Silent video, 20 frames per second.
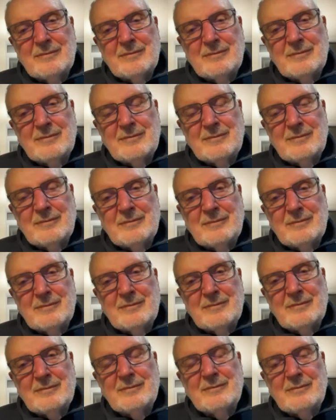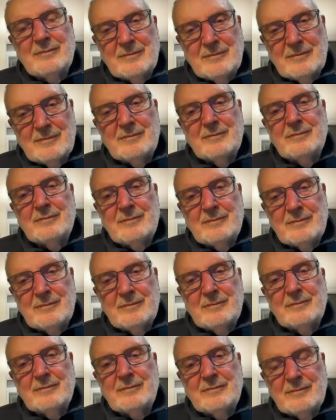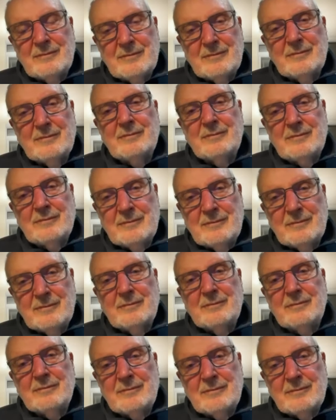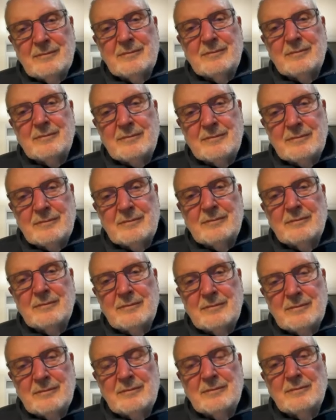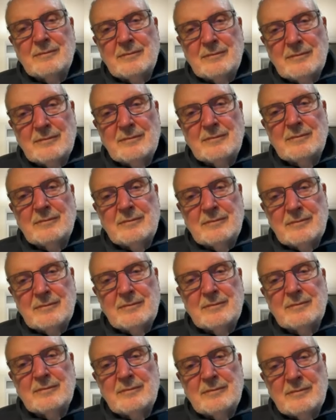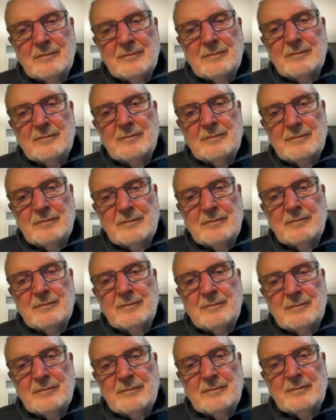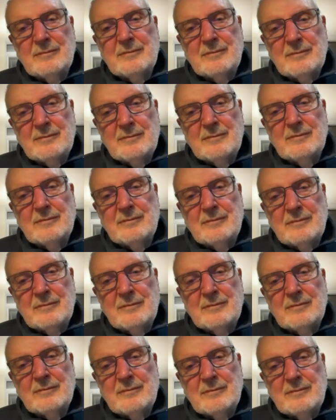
This person isn't speaking.